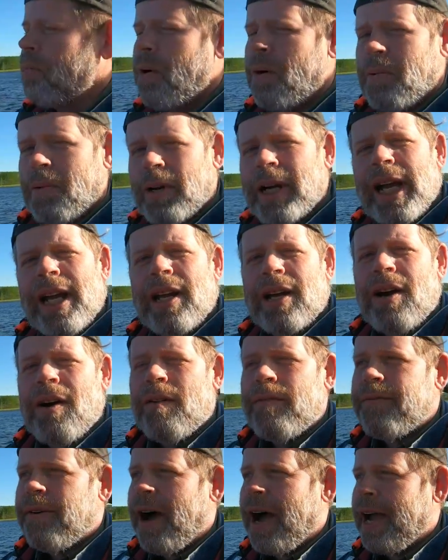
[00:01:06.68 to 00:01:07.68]
But what we're gonna
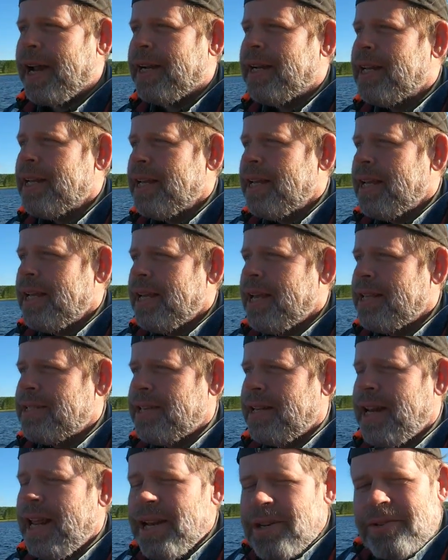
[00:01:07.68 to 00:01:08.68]
go find is
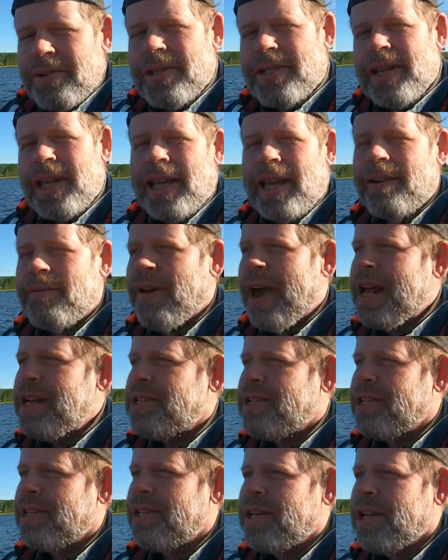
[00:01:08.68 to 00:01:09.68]
an interesting
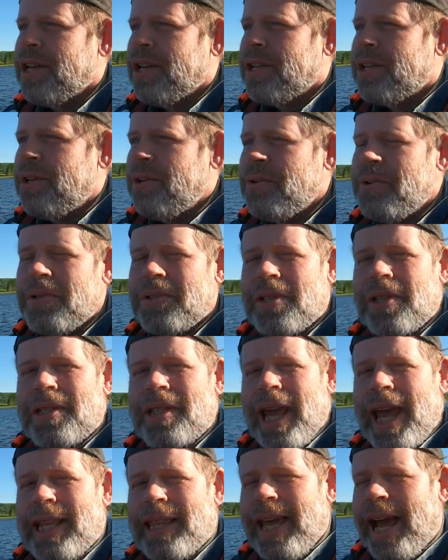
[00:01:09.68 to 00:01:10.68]
invention used to
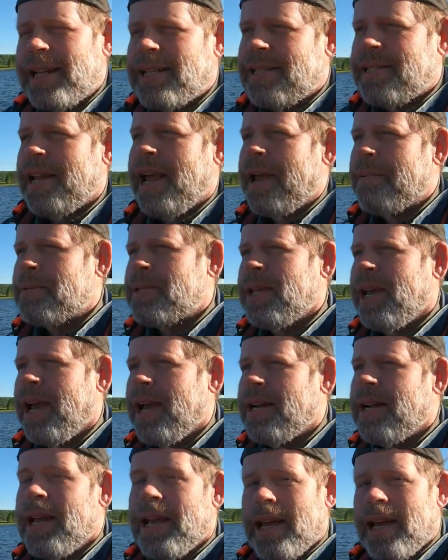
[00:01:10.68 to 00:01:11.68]
take that stamp
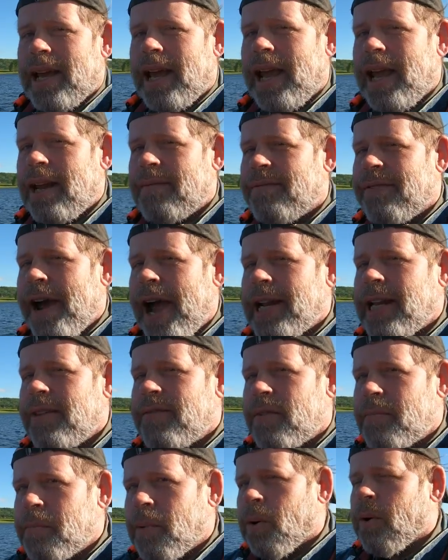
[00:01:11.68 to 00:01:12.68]
sand and find
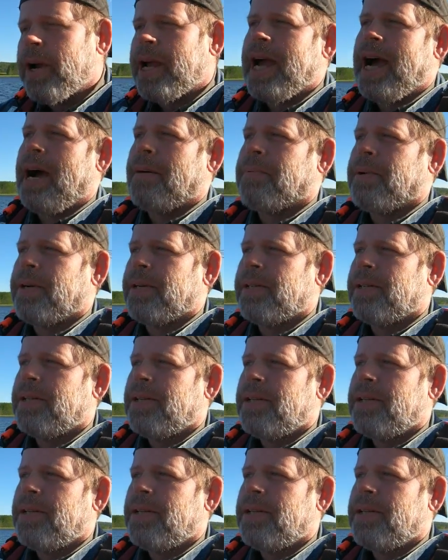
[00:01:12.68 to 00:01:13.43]
even more copper.